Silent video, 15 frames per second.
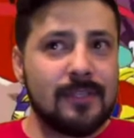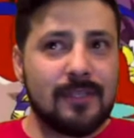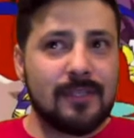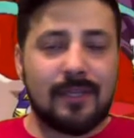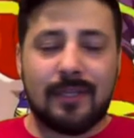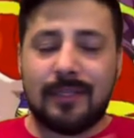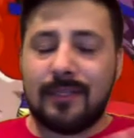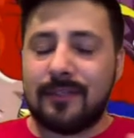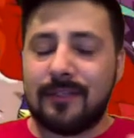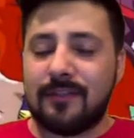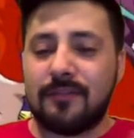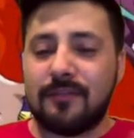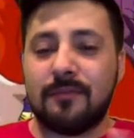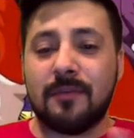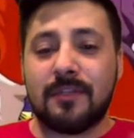Not to get into
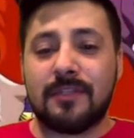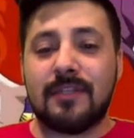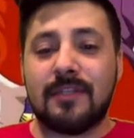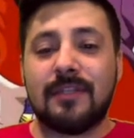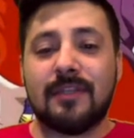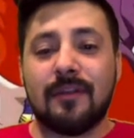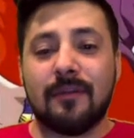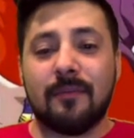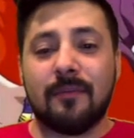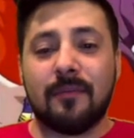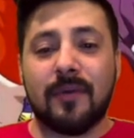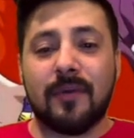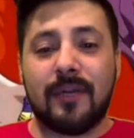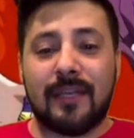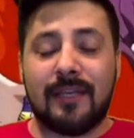too much detail,
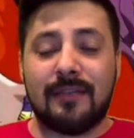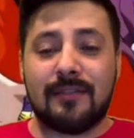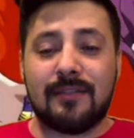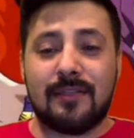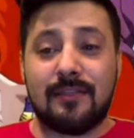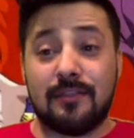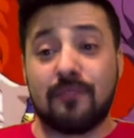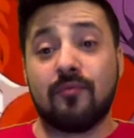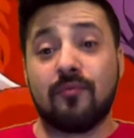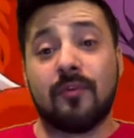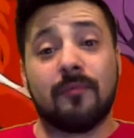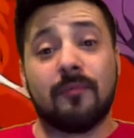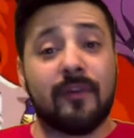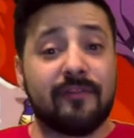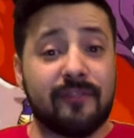but he's just one
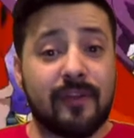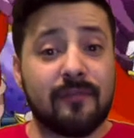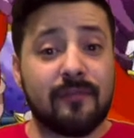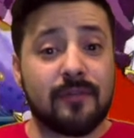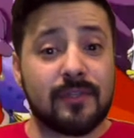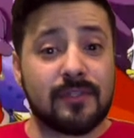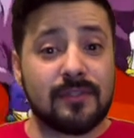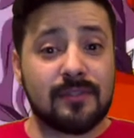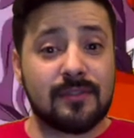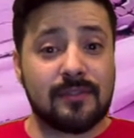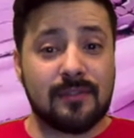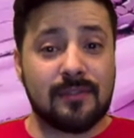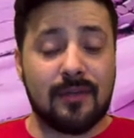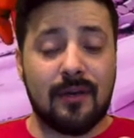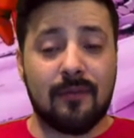of my favorites
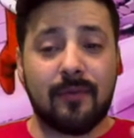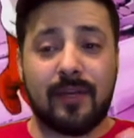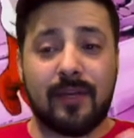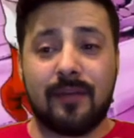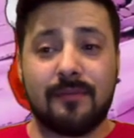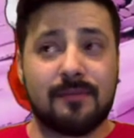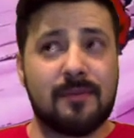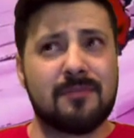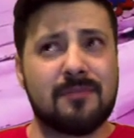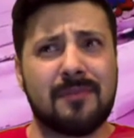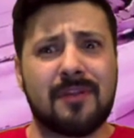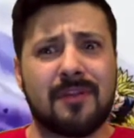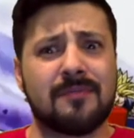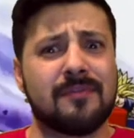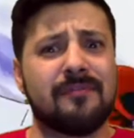especially when
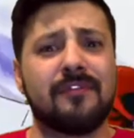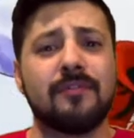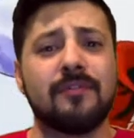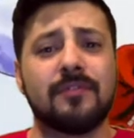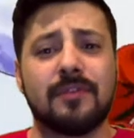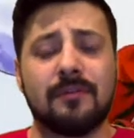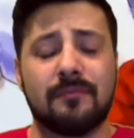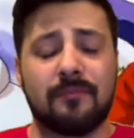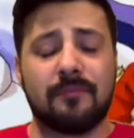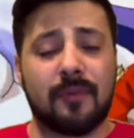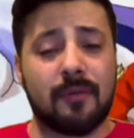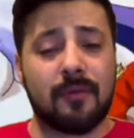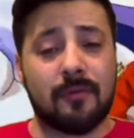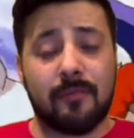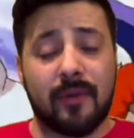it comes to fusion, and
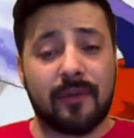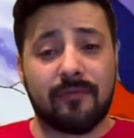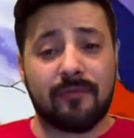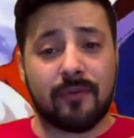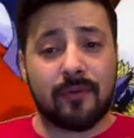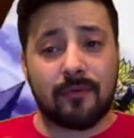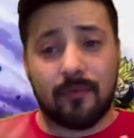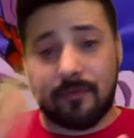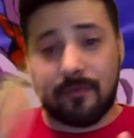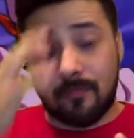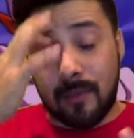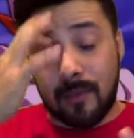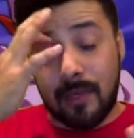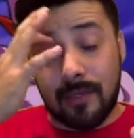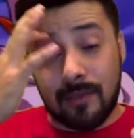probably by far one of
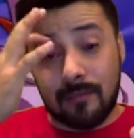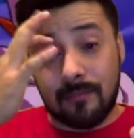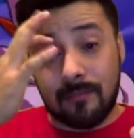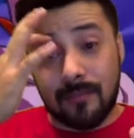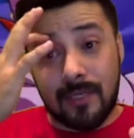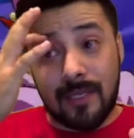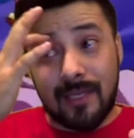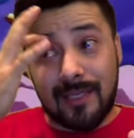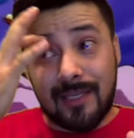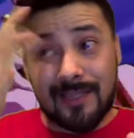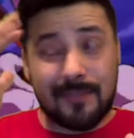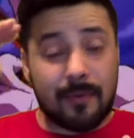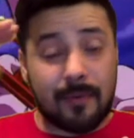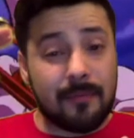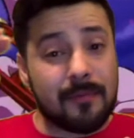my
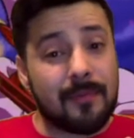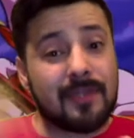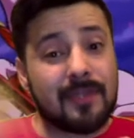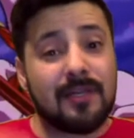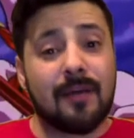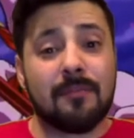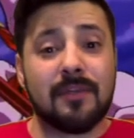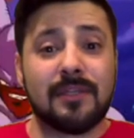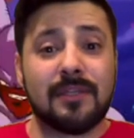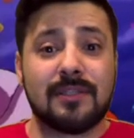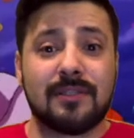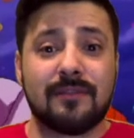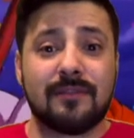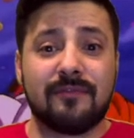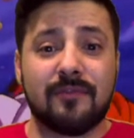he's probably on my top
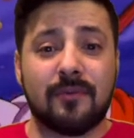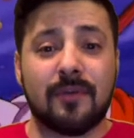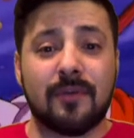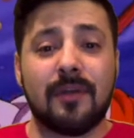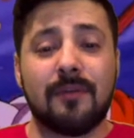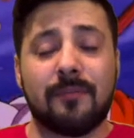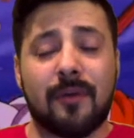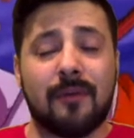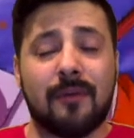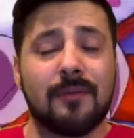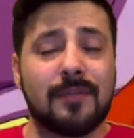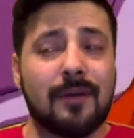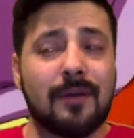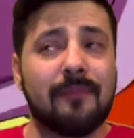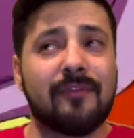list for probably
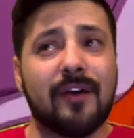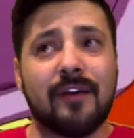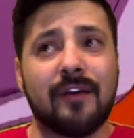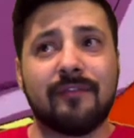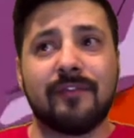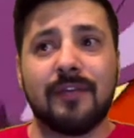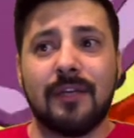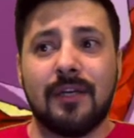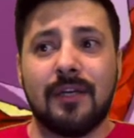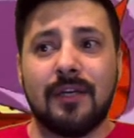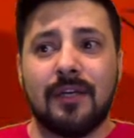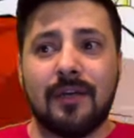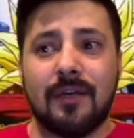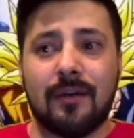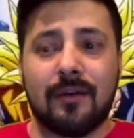top
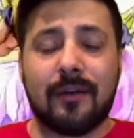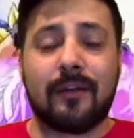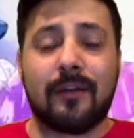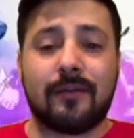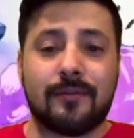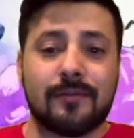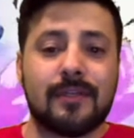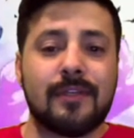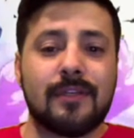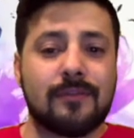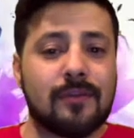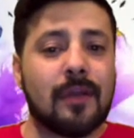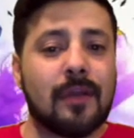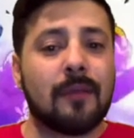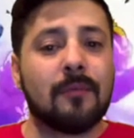5 characters in
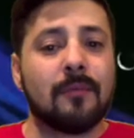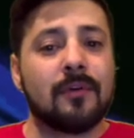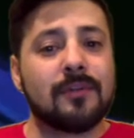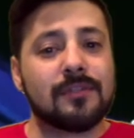Dragon Ball.